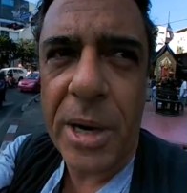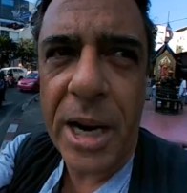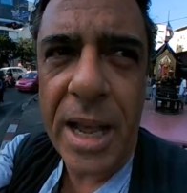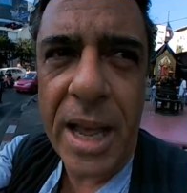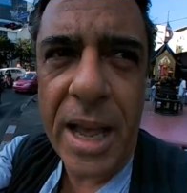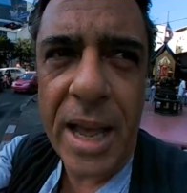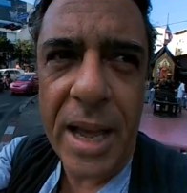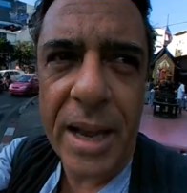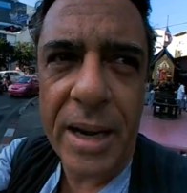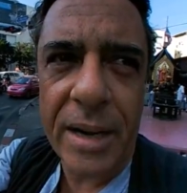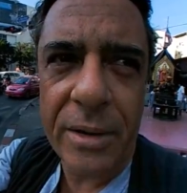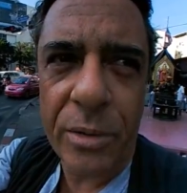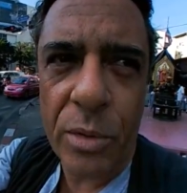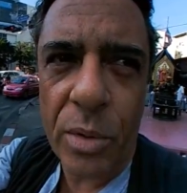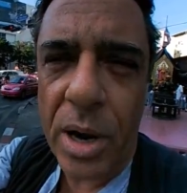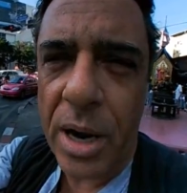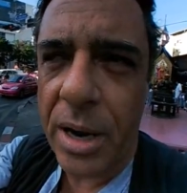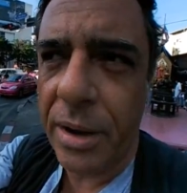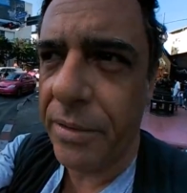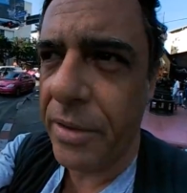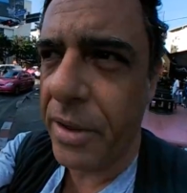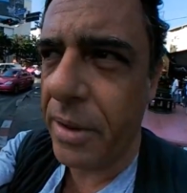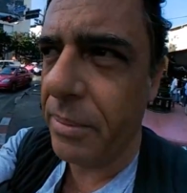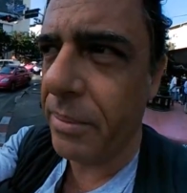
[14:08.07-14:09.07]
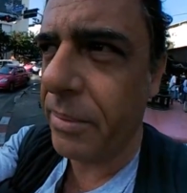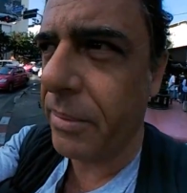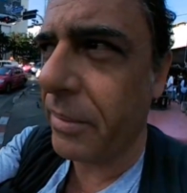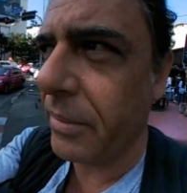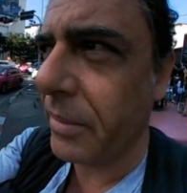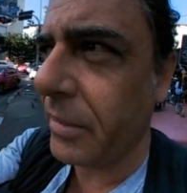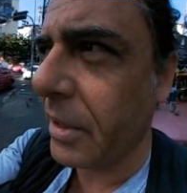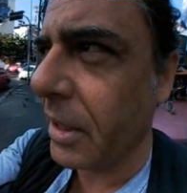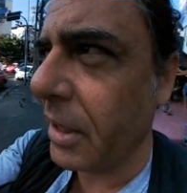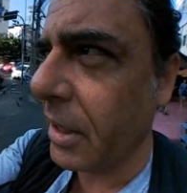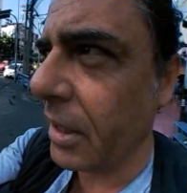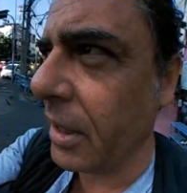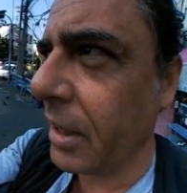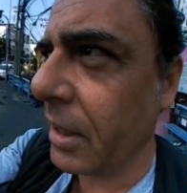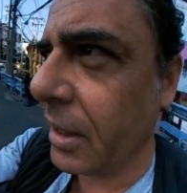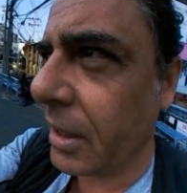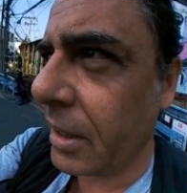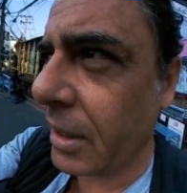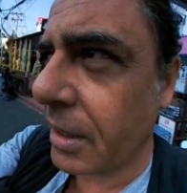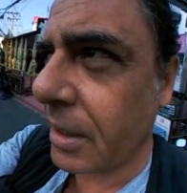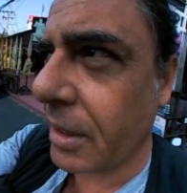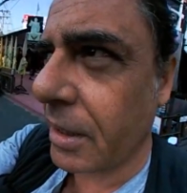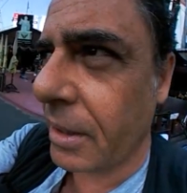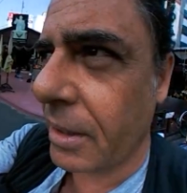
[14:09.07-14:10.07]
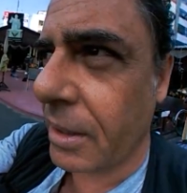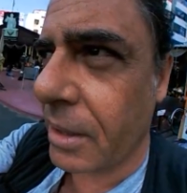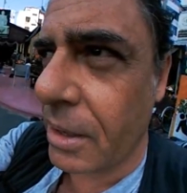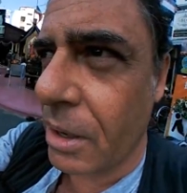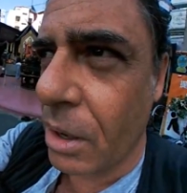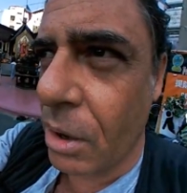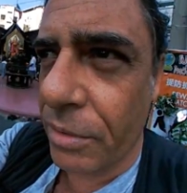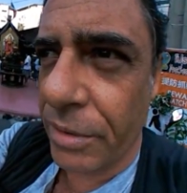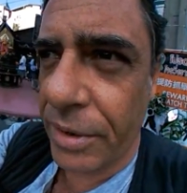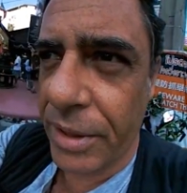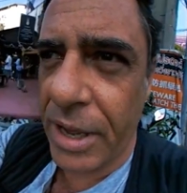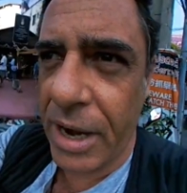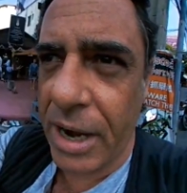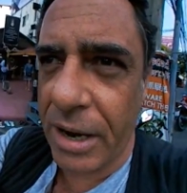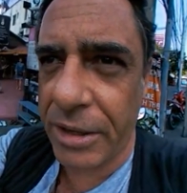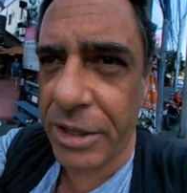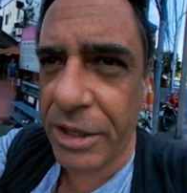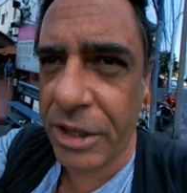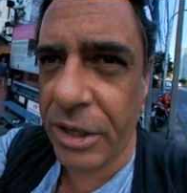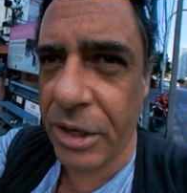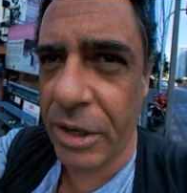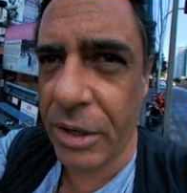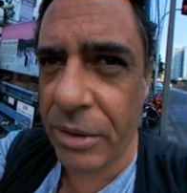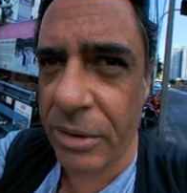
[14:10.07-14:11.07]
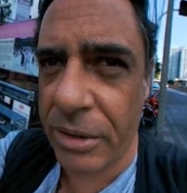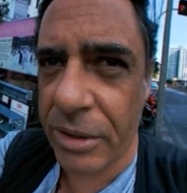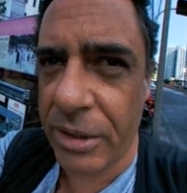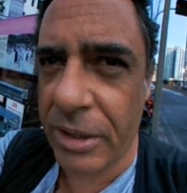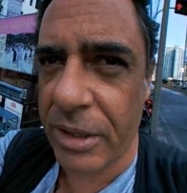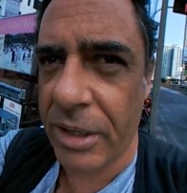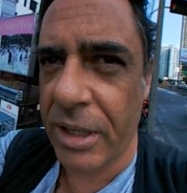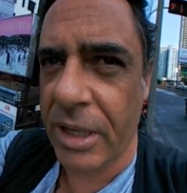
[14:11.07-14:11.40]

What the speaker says: my hand, one of them. And over there too.